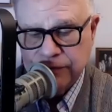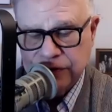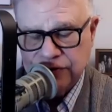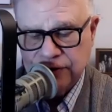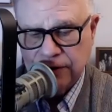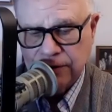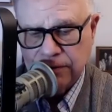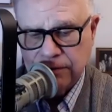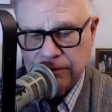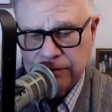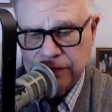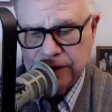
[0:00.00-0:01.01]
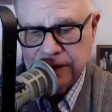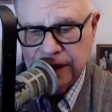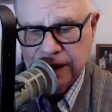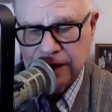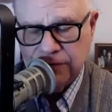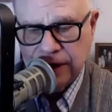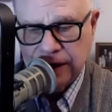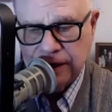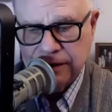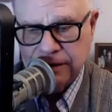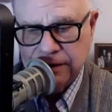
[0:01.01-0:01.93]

So anyway,